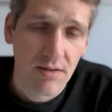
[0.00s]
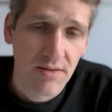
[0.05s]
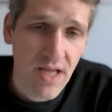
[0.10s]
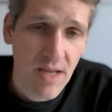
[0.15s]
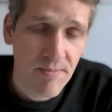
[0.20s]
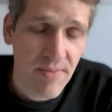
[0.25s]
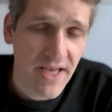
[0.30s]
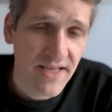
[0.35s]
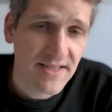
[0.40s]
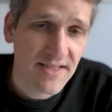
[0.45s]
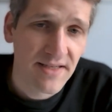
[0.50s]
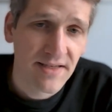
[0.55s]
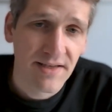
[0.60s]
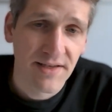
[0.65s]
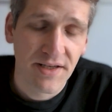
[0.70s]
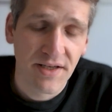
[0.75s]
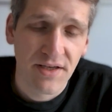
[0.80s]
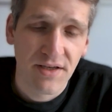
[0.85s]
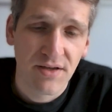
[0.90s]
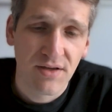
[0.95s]
They
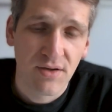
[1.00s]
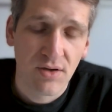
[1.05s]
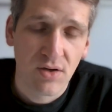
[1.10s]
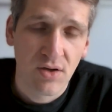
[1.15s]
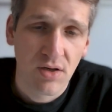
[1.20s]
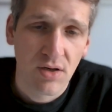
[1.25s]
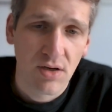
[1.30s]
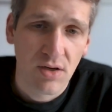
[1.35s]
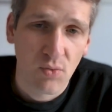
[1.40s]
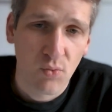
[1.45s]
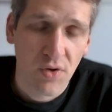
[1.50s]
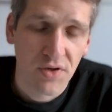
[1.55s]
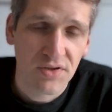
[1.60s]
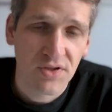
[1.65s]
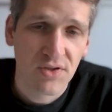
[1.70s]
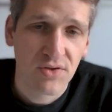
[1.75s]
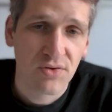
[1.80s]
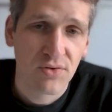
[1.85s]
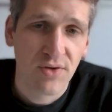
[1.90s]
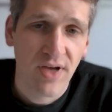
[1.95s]
basically
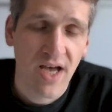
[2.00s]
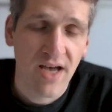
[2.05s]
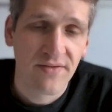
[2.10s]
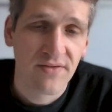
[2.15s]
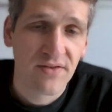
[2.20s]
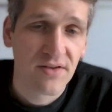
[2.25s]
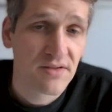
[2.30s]
wanted to have